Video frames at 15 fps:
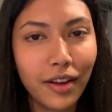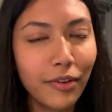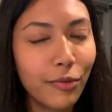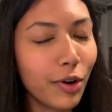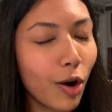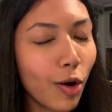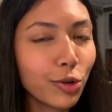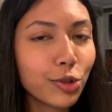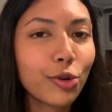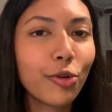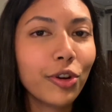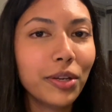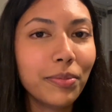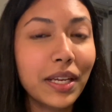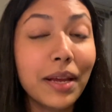We're also
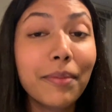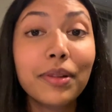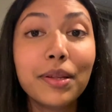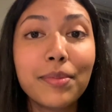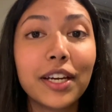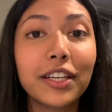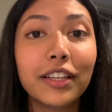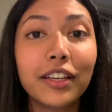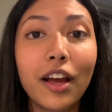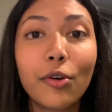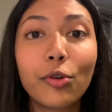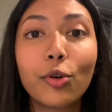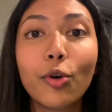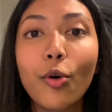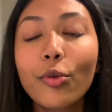going to be implementing
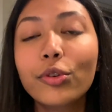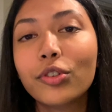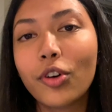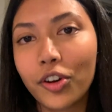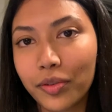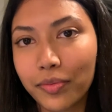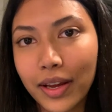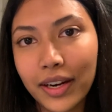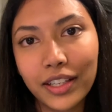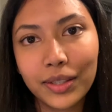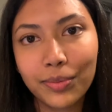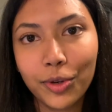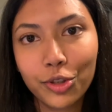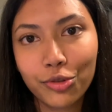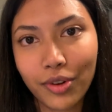our own automatic
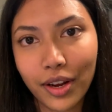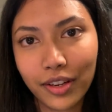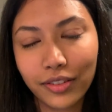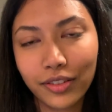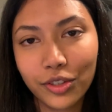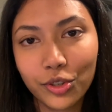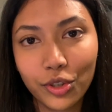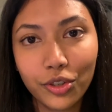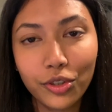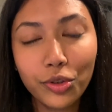speech recognition